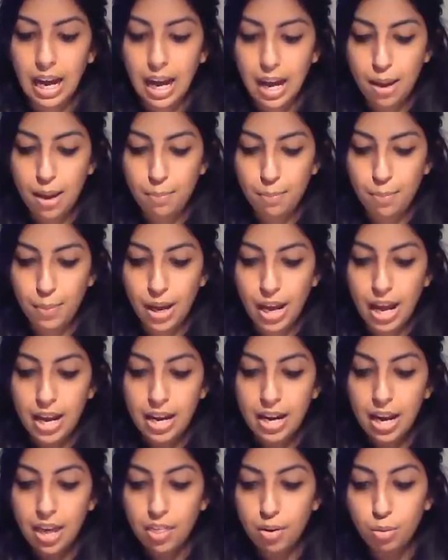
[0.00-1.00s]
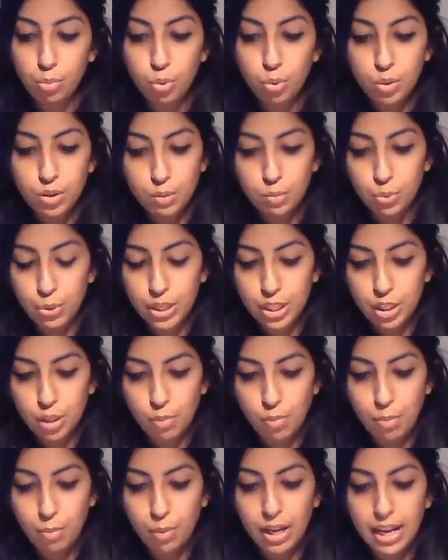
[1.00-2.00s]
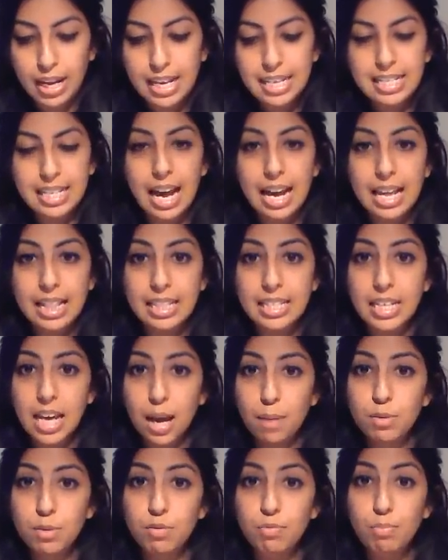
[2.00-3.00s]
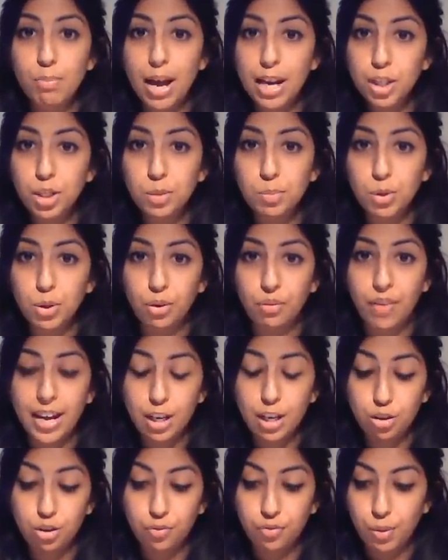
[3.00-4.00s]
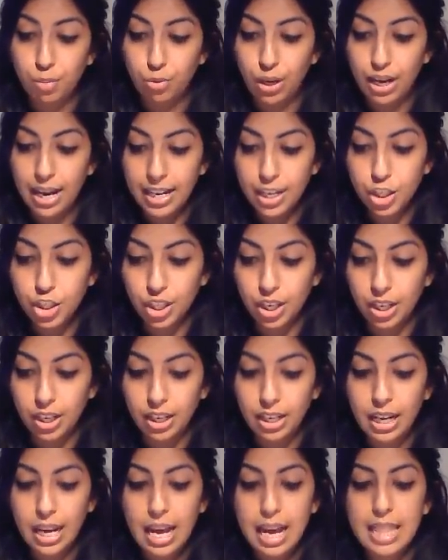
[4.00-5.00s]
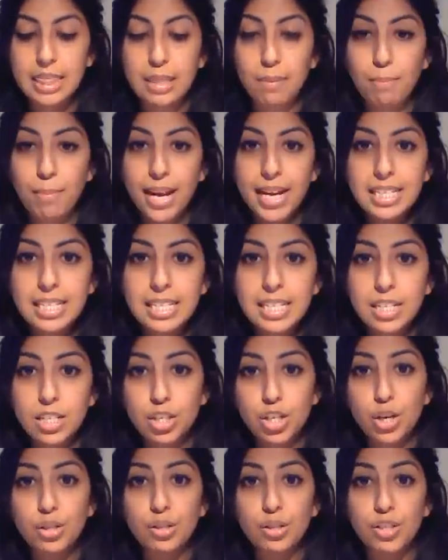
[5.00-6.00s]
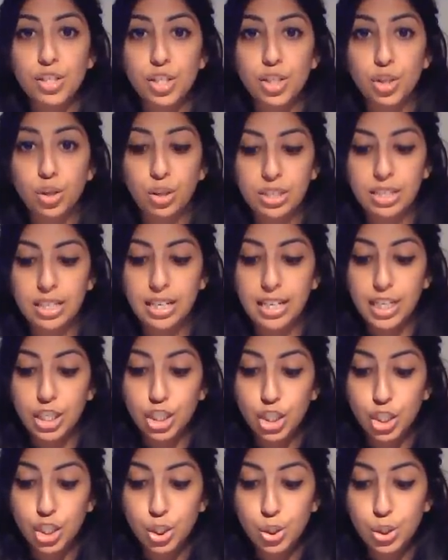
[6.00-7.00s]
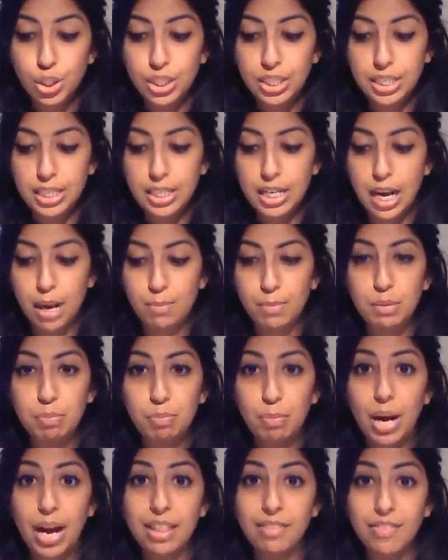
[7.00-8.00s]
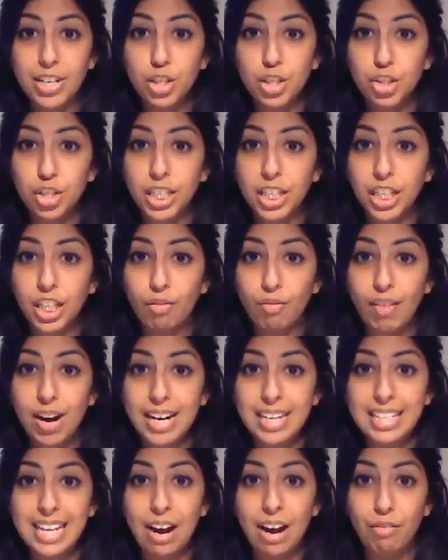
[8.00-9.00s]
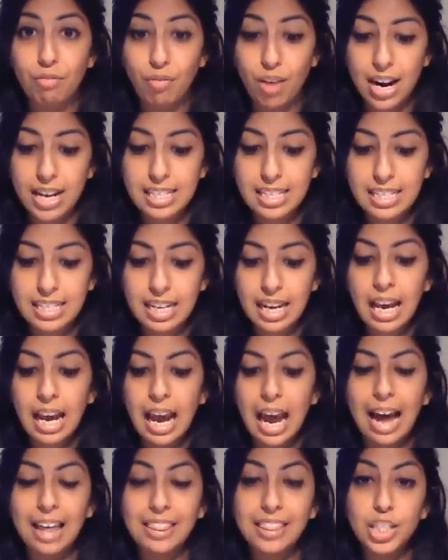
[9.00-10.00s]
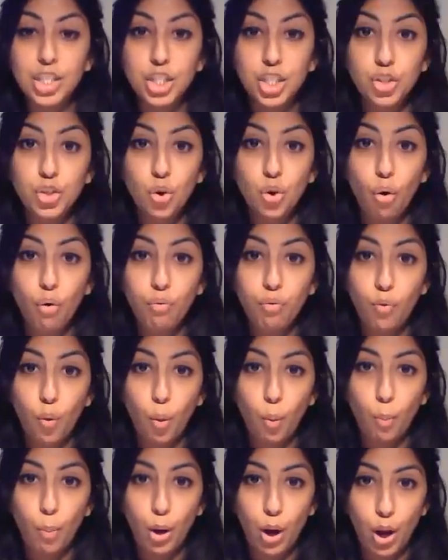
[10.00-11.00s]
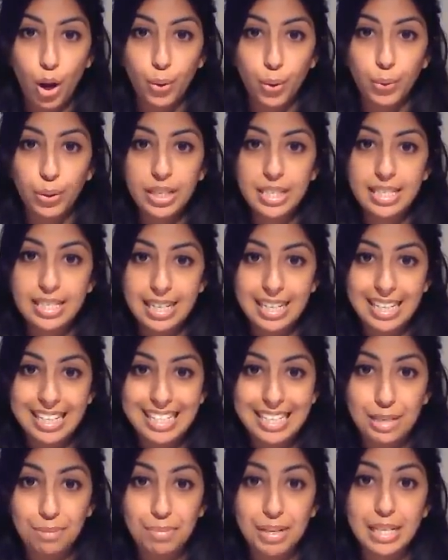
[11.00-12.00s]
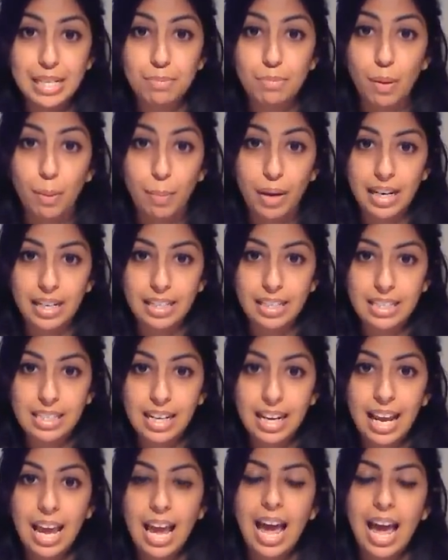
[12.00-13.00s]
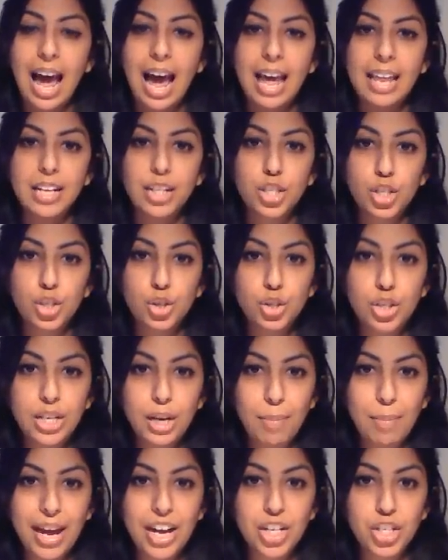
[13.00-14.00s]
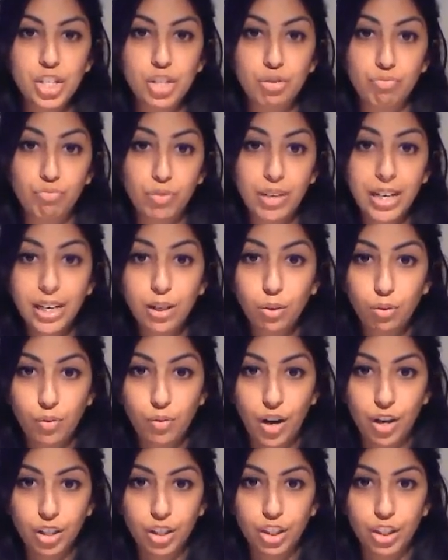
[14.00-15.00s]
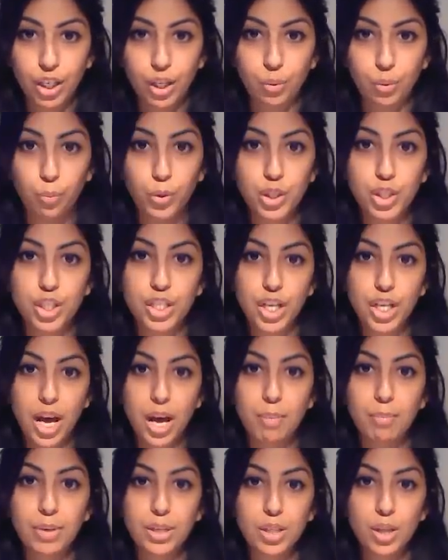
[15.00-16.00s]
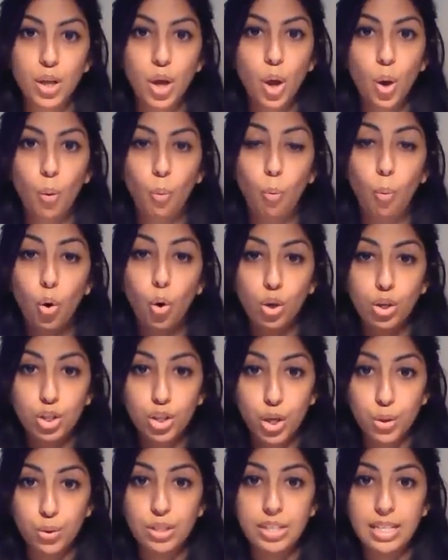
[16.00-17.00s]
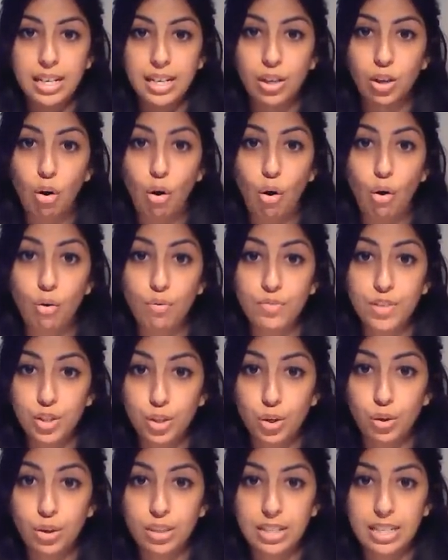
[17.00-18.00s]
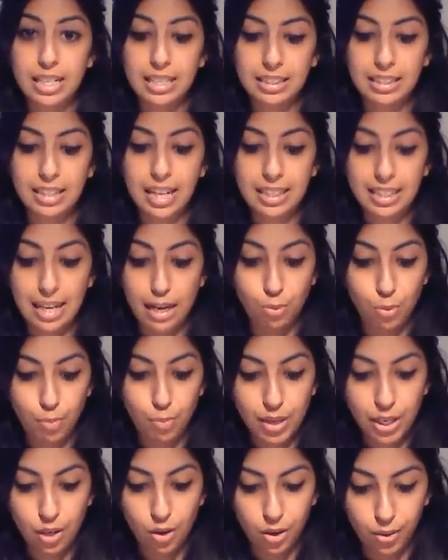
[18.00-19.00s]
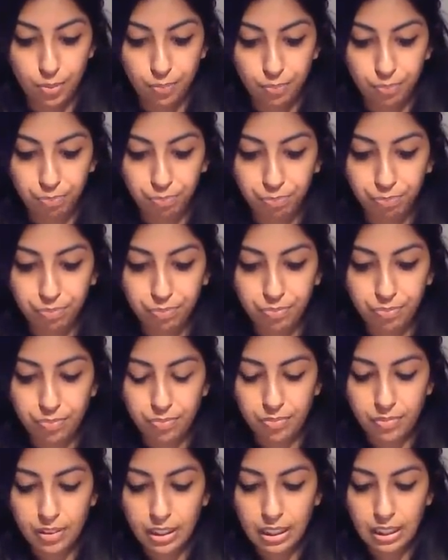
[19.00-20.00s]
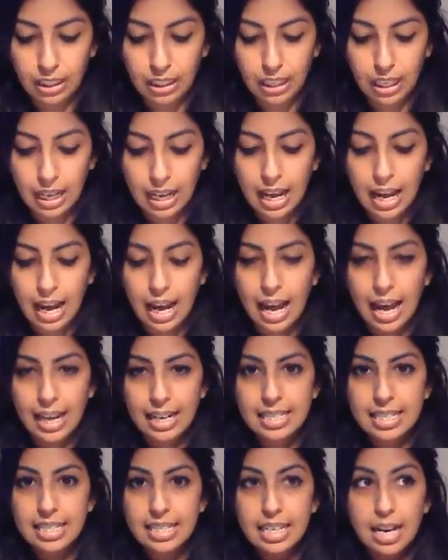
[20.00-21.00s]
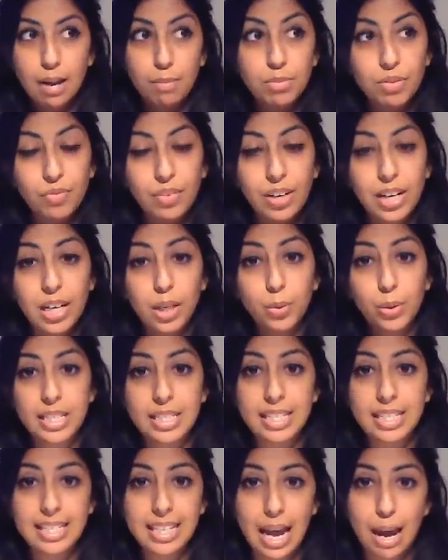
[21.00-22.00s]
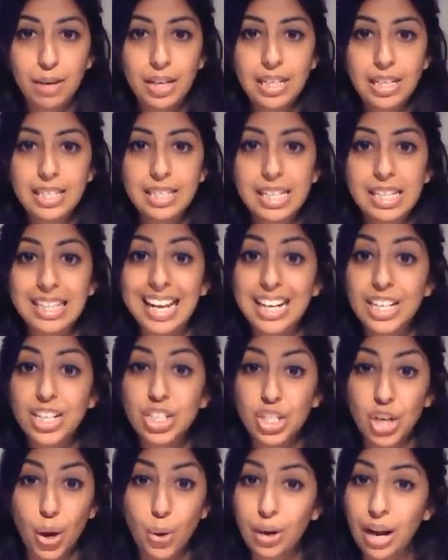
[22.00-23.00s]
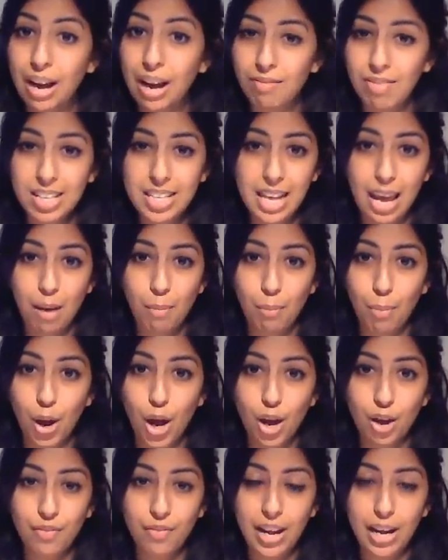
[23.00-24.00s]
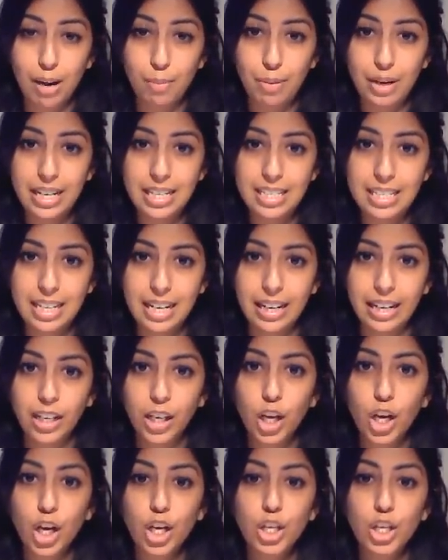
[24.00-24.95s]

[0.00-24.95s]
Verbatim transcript: Um, another important point to remember is that in terms of management of atrial fibrillation, the maintenance dose of digoxin is usually determined by the ventricular rate at rest, and this should not fall below 60 beats per minute and it's usually a patient's renal function which determines what dosing of digoxin that they will be on. And in terms of liquids and tablets, they don't have the same bioavailability.